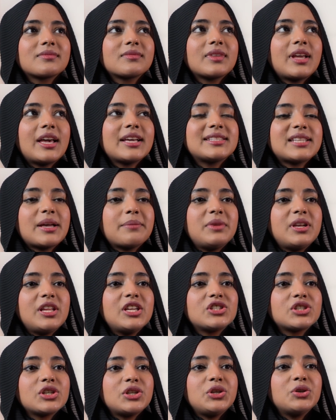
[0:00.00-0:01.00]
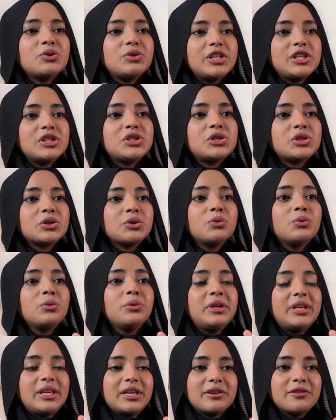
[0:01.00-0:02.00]
examination you need
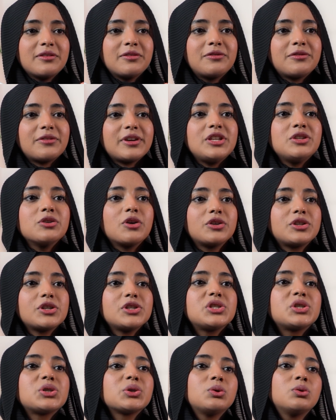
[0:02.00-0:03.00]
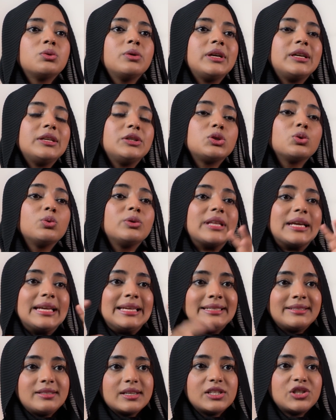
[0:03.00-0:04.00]
to give in order to do the
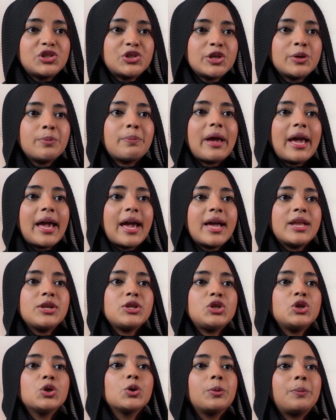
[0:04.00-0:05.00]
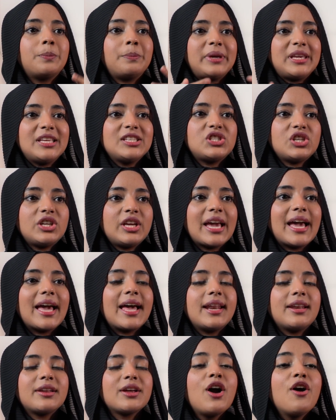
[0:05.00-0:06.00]
internship and your PG
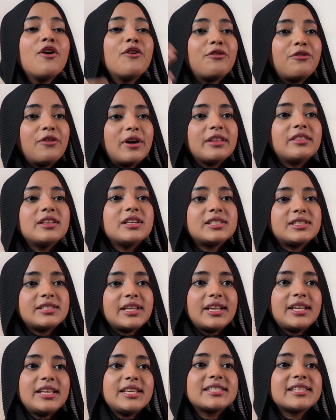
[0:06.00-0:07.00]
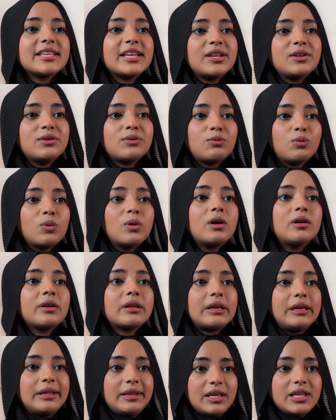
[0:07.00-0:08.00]
and further studies and work
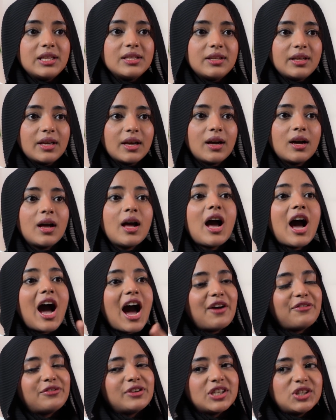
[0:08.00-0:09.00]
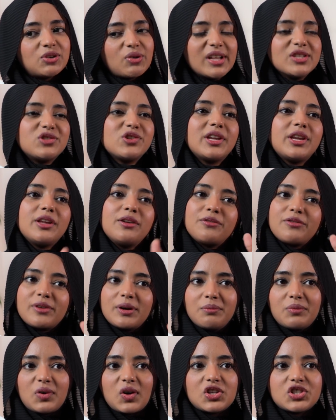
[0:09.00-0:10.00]
in India after graduating
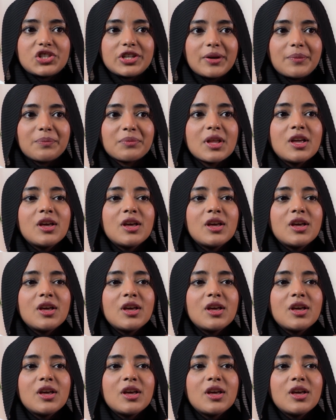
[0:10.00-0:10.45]
from Russia.